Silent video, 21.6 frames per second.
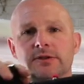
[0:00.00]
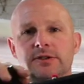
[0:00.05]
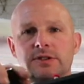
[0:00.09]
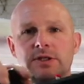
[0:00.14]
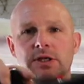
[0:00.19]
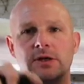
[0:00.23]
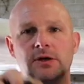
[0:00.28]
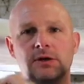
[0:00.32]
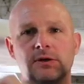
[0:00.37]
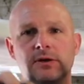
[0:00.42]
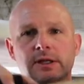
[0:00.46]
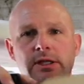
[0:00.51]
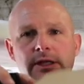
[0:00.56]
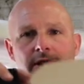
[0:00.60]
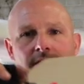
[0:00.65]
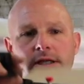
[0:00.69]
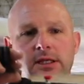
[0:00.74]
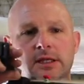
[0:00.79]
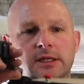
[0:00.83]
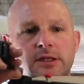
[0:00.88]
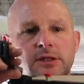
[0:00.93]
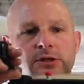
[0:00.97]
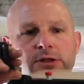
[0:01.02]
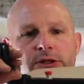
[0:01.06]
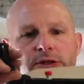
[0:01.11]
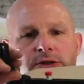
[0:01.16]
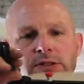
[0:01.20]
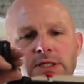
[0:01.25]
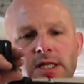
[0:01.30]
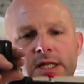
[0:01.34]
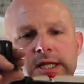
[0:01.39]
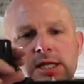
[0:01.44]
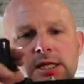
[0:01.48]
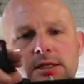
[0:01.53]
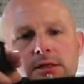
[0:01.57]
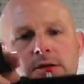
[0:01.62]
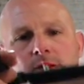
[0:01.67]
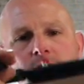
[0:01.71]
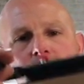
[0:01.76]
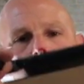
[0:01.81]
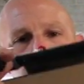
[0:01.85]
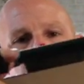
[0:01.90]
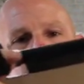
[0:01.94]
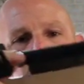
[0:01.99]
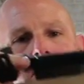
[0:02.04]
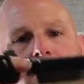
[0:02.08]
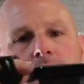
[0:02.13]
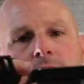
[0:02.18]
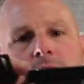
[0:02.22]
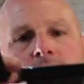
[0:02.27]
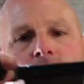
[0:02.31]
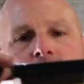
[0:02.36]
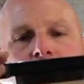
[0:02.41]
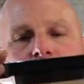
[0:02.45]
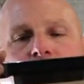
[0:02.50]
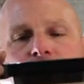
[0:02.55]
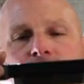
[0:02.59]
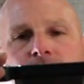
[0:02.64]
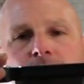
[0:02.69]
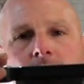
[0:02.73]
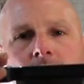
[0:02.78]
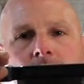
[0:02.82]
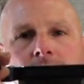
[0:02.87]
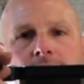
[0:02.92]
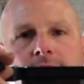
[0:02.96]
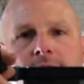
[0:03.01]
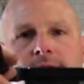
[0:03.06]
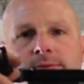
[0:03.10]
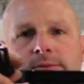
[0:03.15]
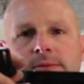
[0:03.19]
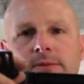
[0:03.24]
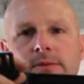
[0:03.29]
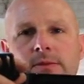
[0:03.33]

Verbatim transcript: So you're using it, you've uh,